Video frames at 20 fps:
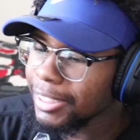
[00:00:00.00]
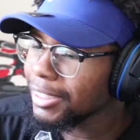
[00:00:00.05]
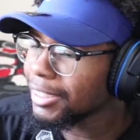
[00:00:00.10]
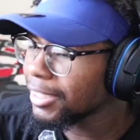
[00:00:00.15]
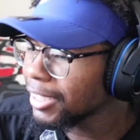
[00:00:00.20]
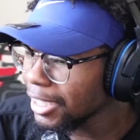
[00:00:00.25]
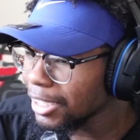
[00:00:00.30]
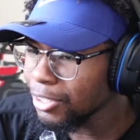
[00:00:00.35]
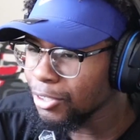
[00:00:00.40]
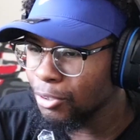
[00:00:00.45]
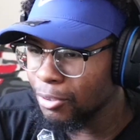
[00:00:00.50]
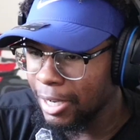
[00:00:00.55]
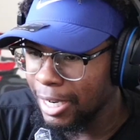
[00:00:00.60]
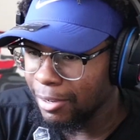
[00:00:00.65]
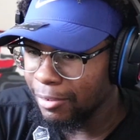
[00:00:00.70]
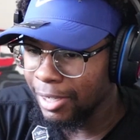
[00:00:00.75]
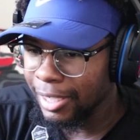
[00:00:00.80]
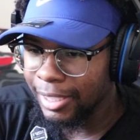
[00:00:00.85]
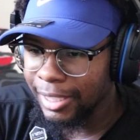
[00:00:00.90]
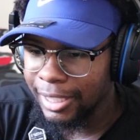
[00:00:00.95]
is Giyu
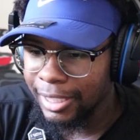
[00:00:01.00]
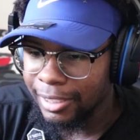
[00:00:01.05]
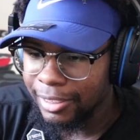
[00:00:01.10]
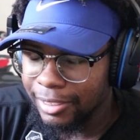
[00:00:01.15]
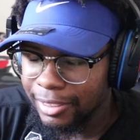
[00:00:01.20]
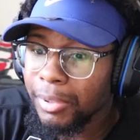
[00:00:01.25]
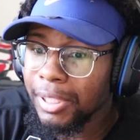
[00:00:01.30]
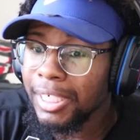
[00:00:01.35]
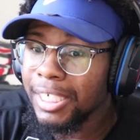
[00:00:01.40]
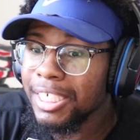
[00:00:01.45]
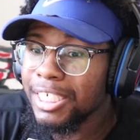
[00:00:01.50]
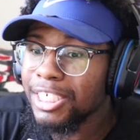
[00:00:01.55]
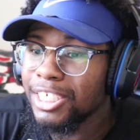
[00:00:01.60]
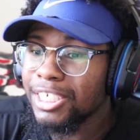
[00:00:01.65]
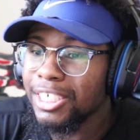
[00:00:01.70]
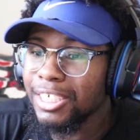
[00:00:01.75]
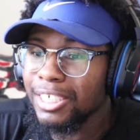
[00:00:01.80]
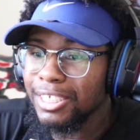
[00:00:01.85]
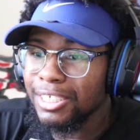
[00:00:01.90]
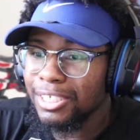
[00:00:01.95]
at right now? Bro, his
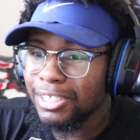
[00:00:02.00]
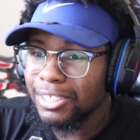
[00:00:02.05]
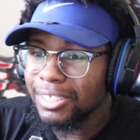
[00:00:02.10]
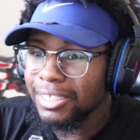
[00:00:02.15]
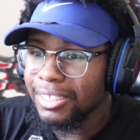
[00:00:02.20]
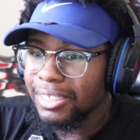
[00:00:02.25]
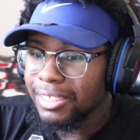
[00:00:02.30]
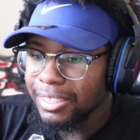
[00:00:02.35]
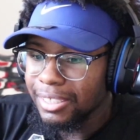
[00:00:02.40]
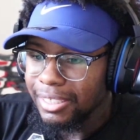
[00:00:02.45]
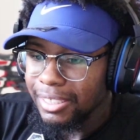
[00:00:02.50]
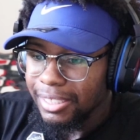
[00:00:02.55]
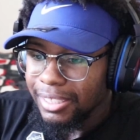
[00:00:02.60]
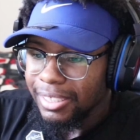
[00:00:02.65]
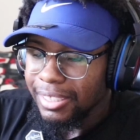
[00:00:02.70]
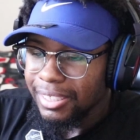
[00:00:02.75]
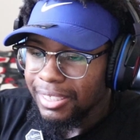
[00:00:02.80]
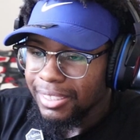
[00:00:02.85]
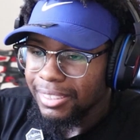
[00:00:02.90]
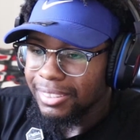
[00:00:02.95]
shit is.
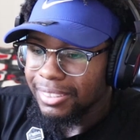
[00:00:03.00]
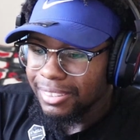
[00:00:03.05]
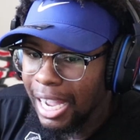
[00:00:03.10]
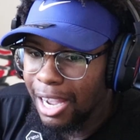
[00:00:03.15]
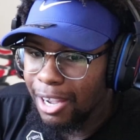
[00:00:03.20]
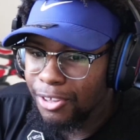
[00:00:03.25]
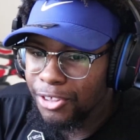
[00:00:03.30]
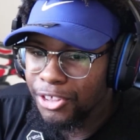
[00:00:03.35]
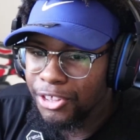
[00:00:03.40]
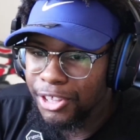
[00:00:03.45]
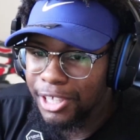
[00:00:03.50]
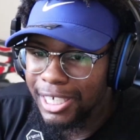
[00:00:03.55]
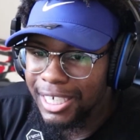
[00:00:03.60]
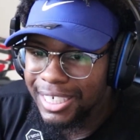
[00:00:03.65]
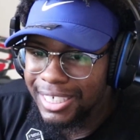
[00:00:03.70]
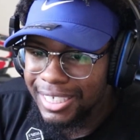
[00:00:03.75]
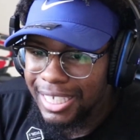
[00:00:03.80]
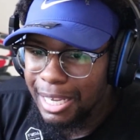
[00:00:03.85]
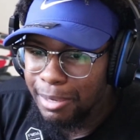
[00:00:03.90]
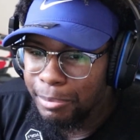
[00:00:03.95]
How thick
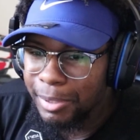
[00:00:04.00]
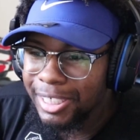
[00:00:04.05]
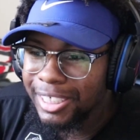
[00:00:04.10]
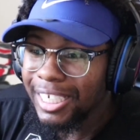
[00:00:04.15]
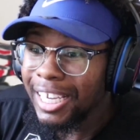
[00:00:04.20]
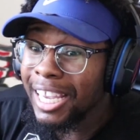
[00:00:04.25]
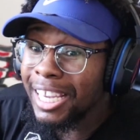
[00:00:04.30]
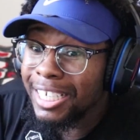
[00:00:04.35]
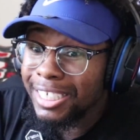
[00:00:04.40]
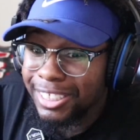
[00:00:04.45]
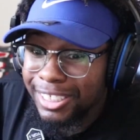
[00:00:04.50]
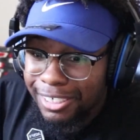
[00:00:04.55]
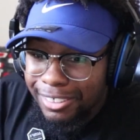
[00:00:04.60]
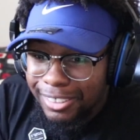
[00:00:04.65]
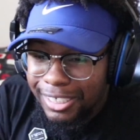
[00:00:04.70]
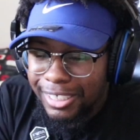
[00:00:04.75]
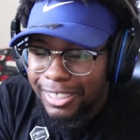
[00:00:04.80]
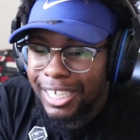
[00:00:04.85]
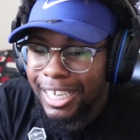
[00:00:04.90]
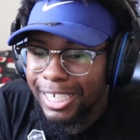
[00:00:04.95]
is that bitch? And he's
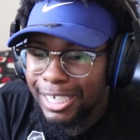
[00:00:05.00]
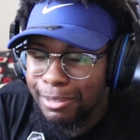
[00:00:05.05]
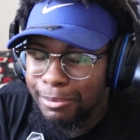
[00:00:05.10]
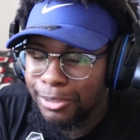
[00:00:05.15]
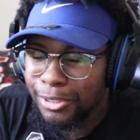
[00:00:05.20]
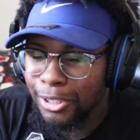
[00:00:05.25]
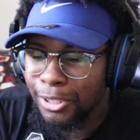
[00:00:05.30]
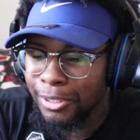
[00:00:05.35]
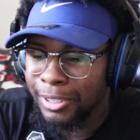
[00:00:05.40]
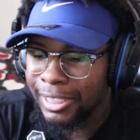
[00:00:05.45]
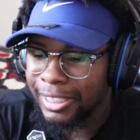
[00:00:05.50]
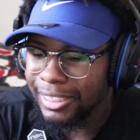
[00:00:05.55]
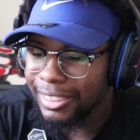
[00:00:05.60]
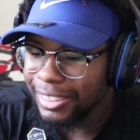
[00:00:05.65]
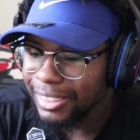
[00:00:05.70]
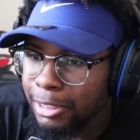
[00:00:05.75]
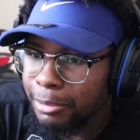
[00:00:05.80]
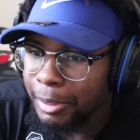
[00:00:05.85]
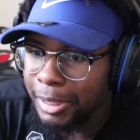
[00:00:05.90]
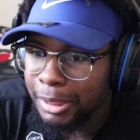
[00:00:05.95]
literally letting him do it.
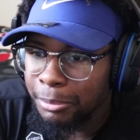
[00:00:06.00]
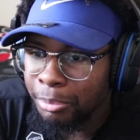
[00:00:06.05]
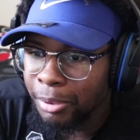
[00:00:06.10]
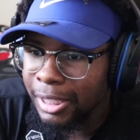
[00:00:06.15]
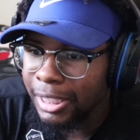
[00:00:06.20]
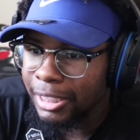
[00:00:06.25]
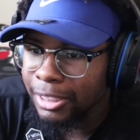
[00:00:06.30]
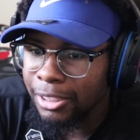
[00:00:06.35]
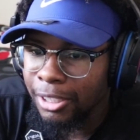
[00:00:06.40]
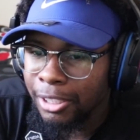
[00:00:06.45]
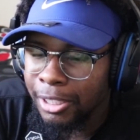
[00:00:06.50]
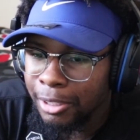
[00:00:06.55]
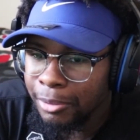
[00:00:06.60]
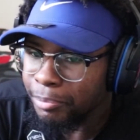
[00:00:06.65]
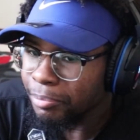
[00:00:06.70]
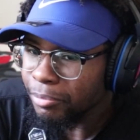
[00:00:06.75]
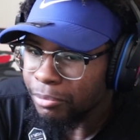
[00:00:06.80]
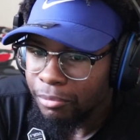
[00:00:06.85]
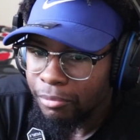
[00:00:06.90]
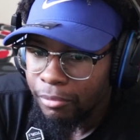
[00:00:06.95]
He's about to break his
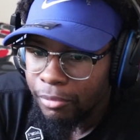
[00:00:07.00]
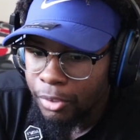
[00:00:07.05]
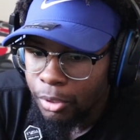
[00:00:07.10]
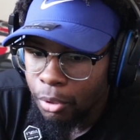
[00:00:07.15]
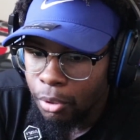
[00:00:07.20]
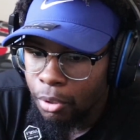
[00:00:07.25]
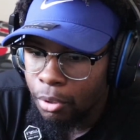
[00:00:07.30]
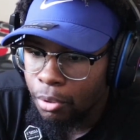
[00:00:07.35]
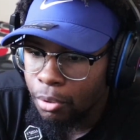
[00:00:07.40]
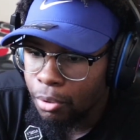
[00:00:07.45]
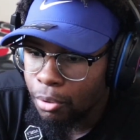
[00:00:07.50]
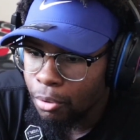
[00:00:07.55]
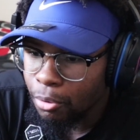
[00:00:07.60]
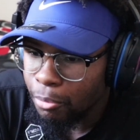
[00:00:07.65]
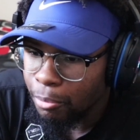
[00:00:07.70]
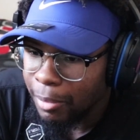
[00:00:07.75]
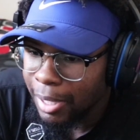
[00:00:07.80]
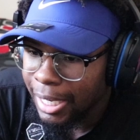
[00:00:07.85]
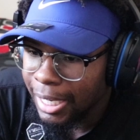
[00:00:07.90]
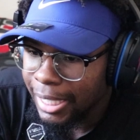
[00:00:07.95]
arm. Oh
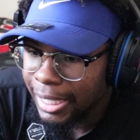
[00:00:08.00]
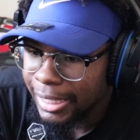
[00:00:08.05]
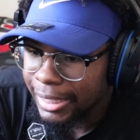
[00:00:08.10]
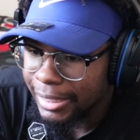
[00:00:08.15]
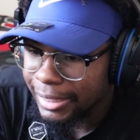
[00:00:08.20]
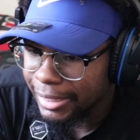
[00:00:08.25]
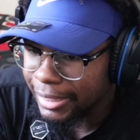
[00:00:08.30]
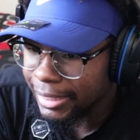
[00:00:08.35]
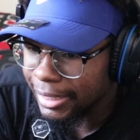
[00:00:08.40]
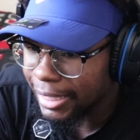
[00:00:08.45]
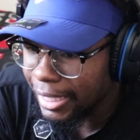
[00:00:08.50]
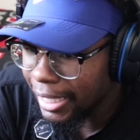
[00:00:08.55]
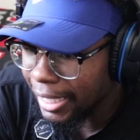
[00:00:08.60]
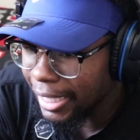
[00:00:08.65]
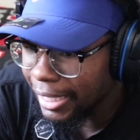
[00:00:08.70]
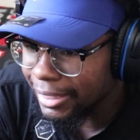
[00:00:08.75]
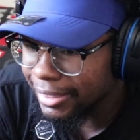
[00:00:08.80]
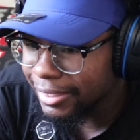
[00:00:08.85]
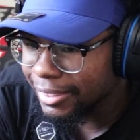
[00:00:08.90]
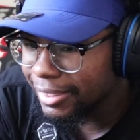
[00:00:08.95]
my
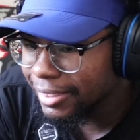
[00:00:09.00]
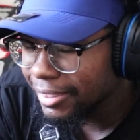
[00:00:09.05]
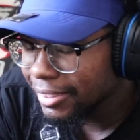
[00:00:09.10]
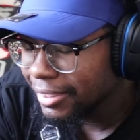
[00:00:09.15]
god.